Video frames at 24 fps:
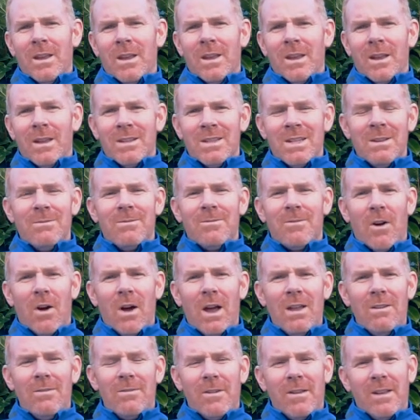And tip
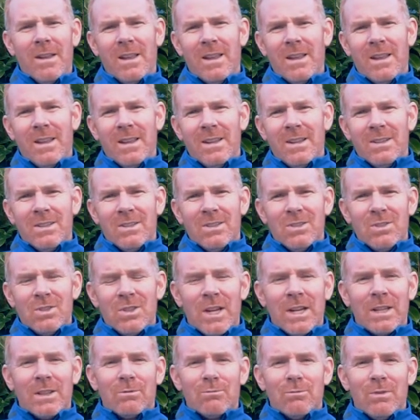5,
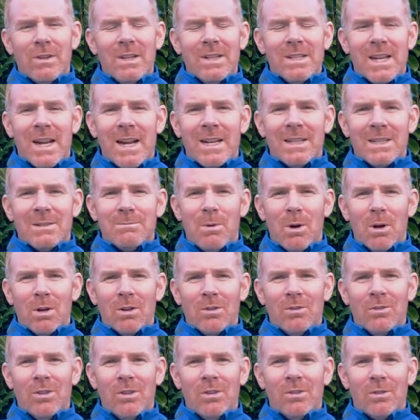check the retailer's
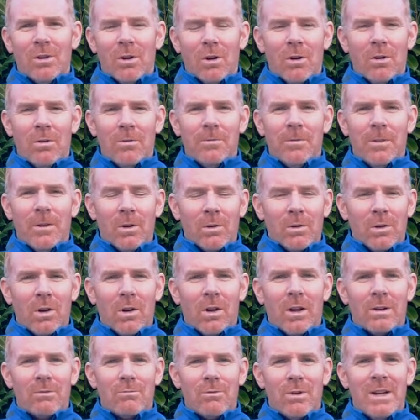policies of the
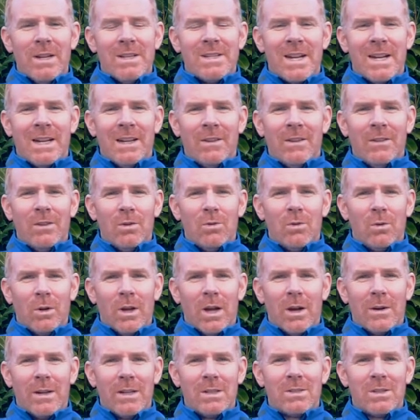online retailer that you're
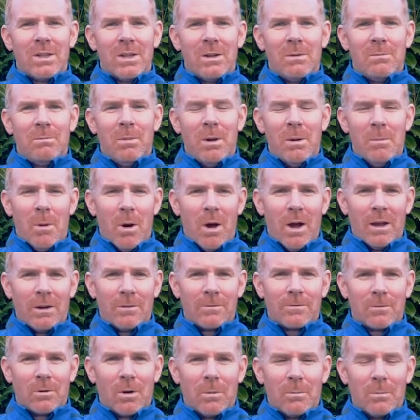going to be buying
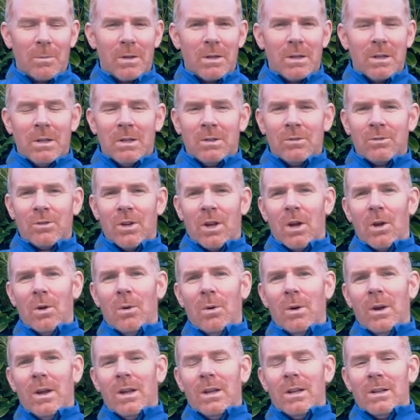from. So
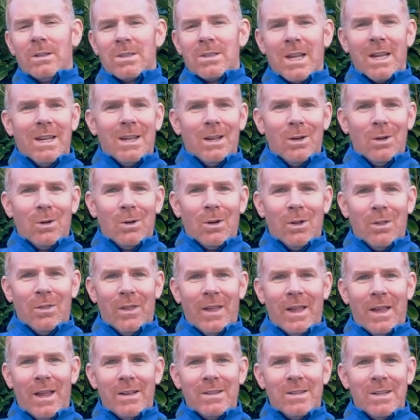take a look at
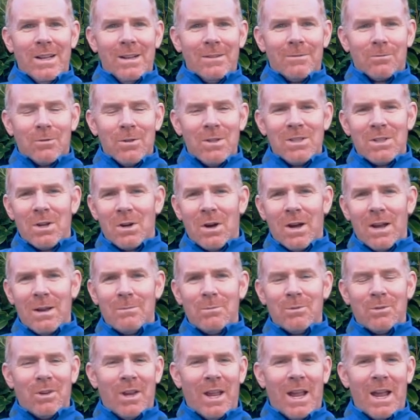their delivery
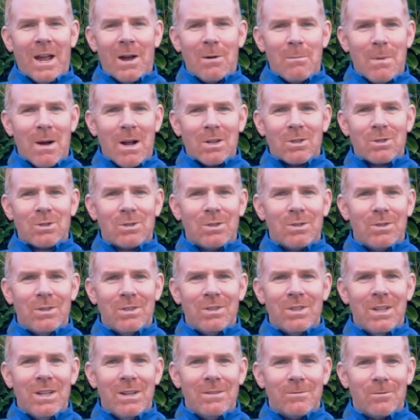times and how much the
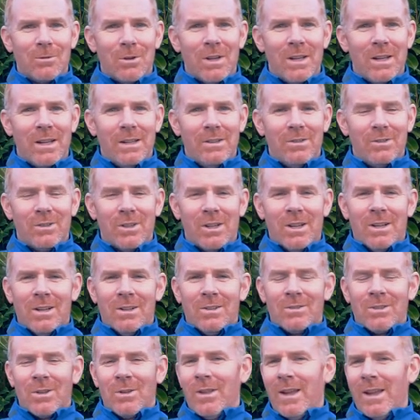delivery is.
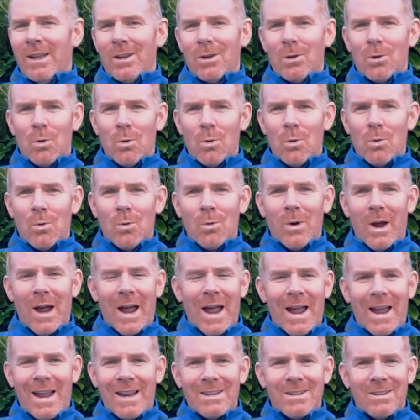So that can all
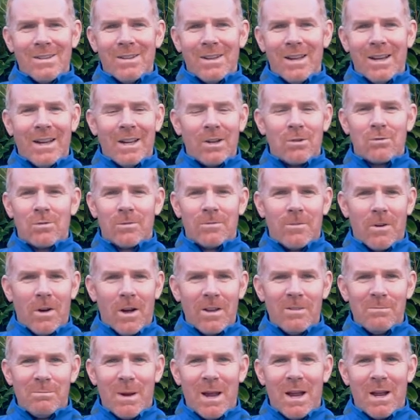add an extra
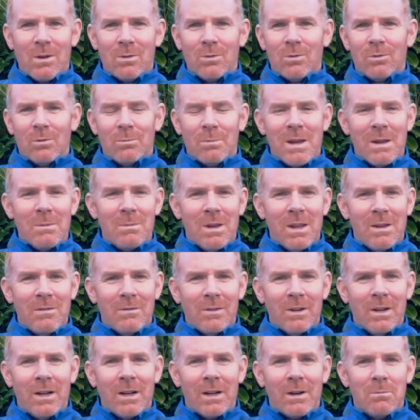£5 or maybe
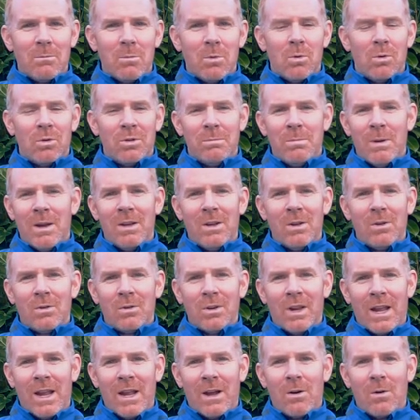even a little more depending on
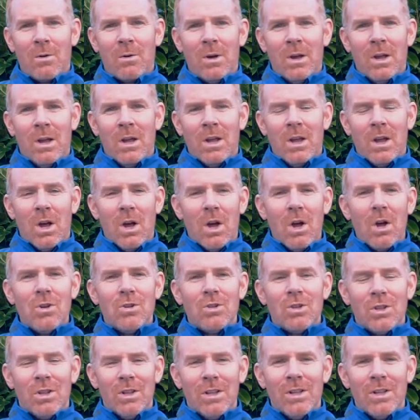how
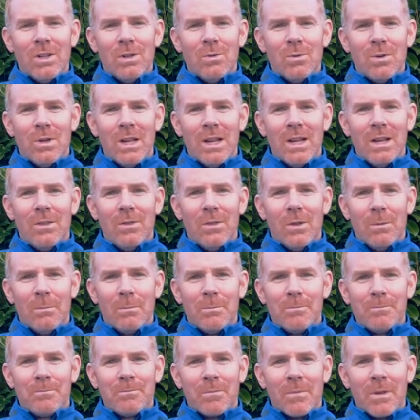urgently you need them.
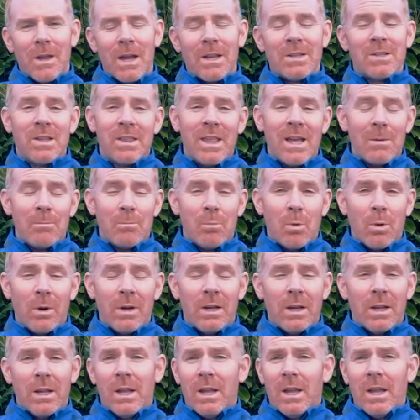And to that point,
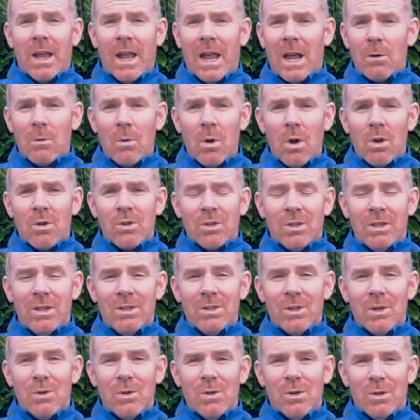how urgently
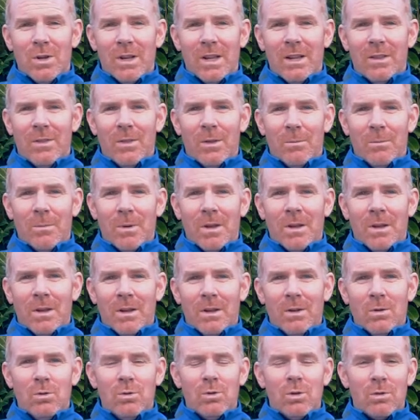do you need them?
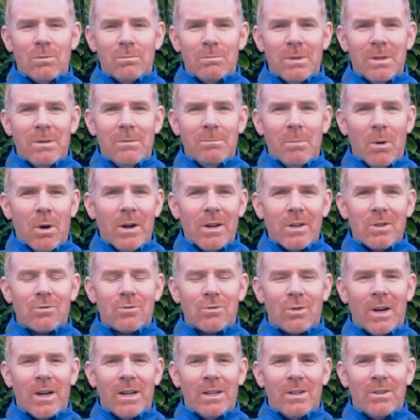You shouldn't be buying
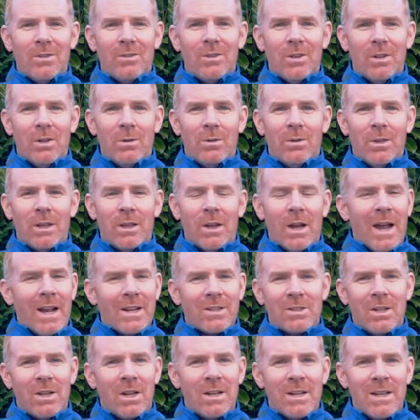trainers that you think,
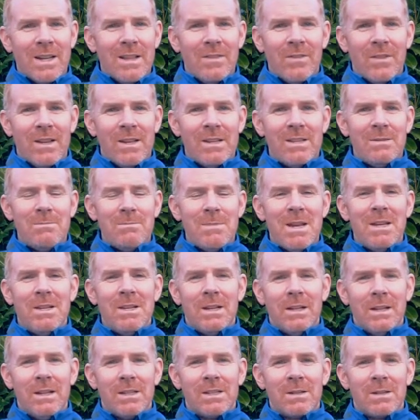actually I need these
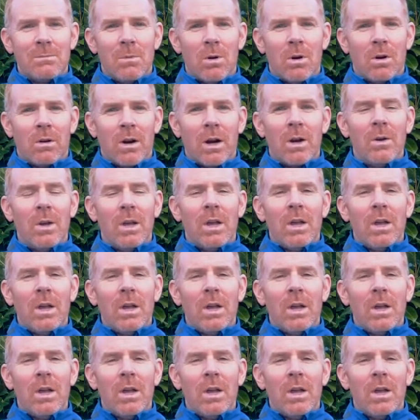immediately tomorrow.